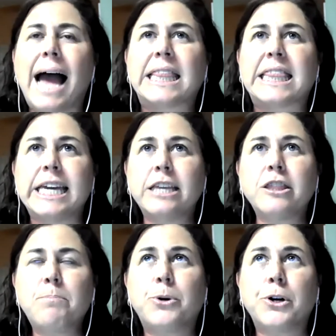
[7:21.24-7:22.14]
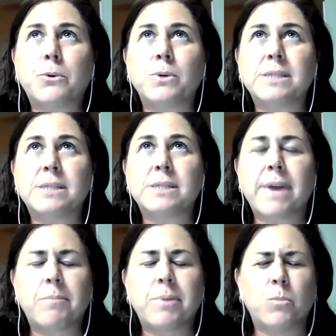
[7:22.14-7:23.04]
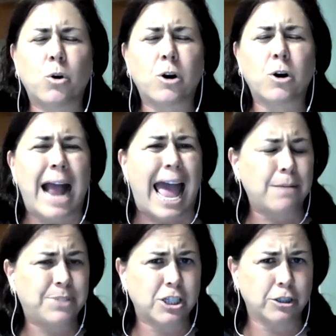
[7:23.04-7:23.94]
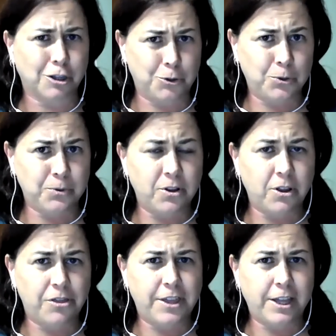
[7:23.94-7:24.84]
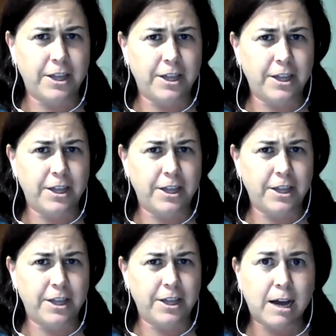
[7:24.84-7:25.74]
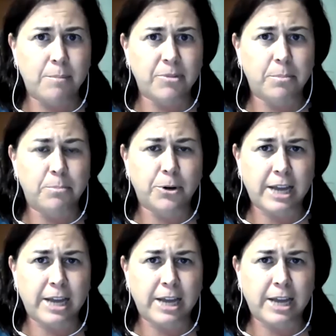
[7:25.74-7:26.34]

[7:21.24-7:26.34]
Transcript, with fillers: I think the book was maybe more absolute than reality.